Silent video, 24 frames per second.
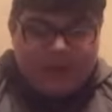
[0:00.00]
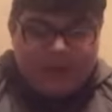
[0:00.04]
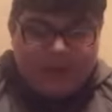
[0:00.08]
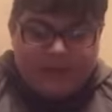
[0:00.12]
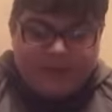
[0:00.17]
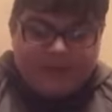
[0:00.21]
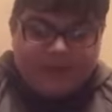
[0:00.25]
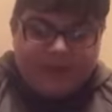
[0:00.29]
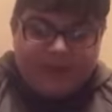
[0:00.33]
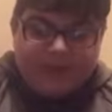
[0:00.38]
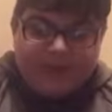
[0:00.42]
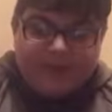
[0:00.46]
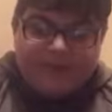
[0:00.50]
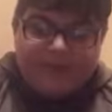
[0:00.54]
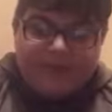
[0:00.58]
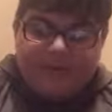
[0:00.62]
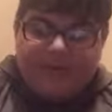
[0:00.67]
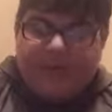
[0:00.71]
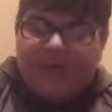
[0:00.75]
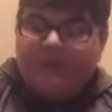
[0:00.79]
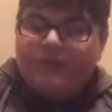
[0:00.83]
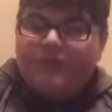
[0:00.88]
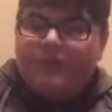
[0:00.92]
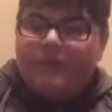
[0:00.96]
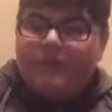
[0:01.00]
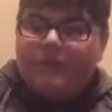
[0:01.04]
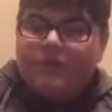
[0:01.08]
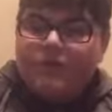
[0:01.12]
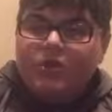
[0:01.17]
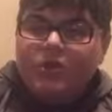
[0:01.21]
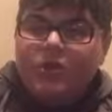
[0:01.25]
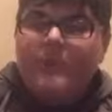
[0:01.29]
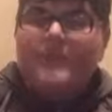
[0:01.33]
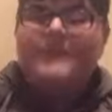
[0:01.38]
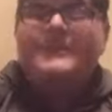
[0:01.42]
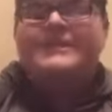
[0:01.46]
So let's move on to the
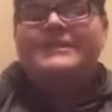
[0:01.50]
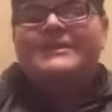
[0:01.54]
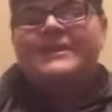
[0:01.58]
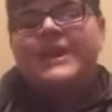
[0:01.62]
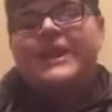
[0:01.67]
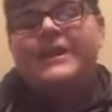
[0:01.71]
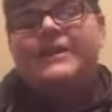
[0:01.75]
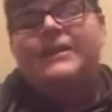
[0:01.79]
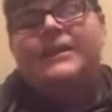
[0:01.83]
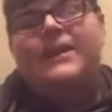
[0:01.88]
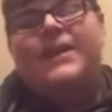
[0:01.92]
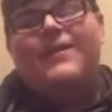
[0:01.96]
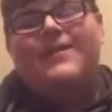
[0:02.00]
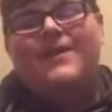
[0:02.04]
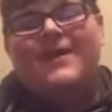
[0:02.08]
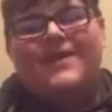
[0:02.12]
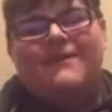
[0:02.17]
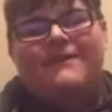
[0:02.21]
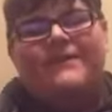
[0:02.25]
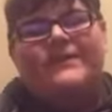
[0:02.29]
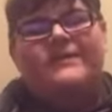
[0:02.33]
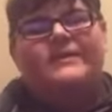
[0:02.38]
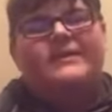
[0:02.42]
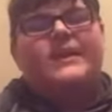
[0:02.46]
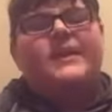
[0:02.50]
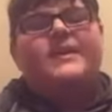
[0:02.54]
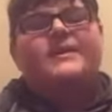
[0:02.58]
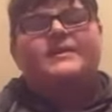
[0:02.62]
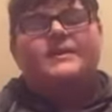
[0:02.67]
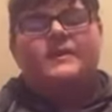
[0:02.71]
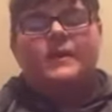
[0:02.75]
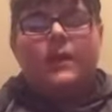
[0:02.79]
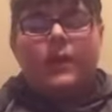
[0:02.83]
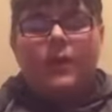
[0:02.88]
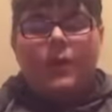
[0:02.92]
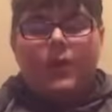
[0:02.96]
newest stadium in this list,
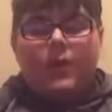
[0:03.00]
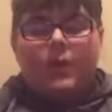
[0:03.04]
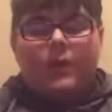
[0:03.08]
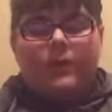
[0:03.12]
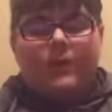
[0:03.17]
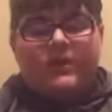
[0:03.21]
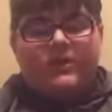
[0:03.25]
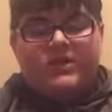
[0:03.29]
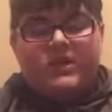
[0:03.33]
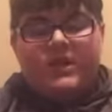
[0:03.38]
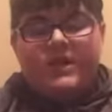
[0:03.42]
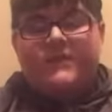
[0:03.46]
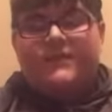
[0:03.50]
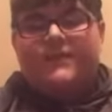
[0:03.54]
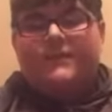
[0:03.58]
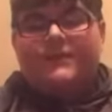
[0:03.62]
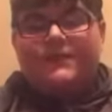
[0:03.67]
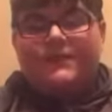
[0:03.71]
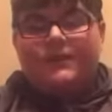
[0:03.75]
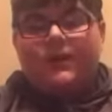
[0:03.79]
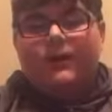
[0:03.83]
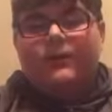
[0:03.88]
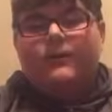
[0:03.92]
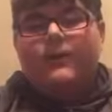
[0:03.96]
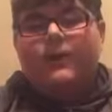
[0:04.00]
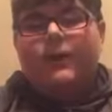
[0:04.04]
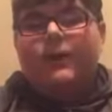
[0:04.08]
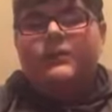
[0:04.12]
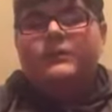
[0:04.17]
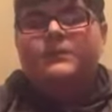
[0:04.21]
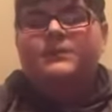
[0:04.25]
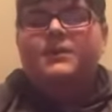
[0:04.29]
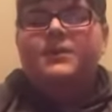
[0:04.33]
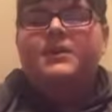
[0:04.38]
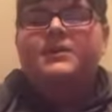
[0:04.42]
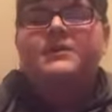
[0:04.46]
which is the Tottenham
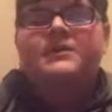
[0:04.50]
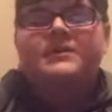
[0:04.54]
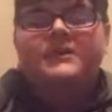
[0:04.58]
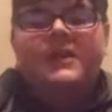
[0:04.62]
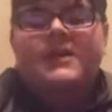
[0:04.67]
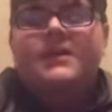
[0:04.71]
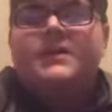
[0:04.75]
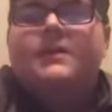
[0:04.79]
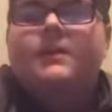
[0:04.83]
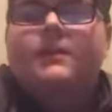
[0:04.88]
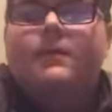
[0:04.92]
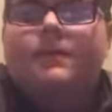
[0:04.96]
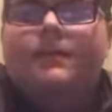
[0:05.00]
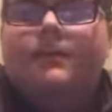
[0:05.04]
Hotspur Stadium.